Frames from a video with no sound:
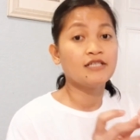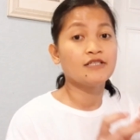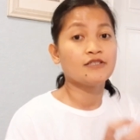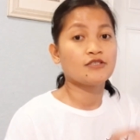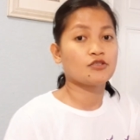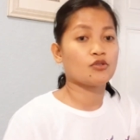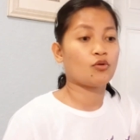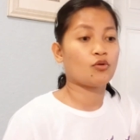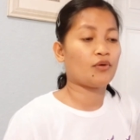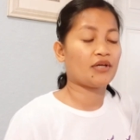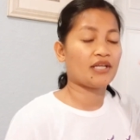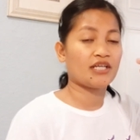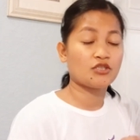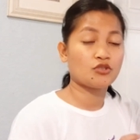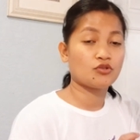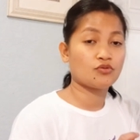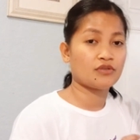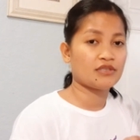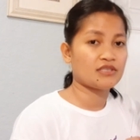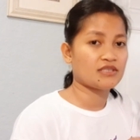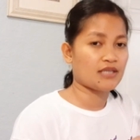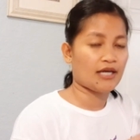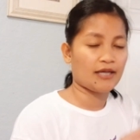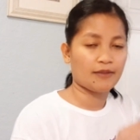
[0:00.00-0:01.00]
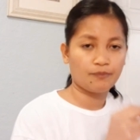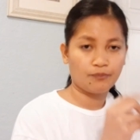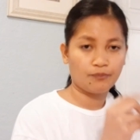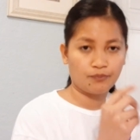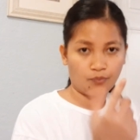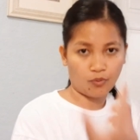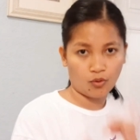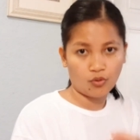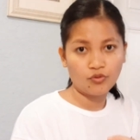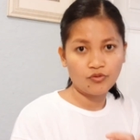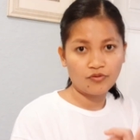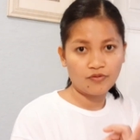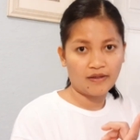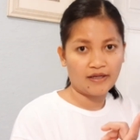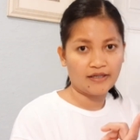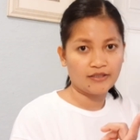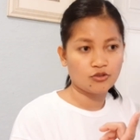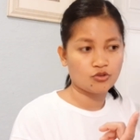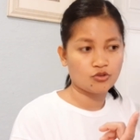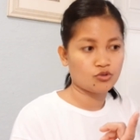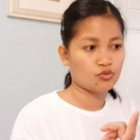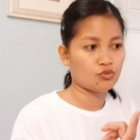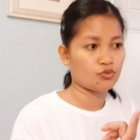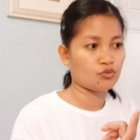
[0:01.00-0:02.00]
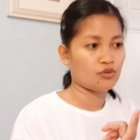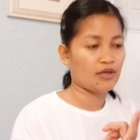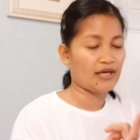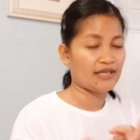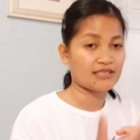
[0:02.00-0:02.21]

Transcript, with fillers: So what I do is I both, I do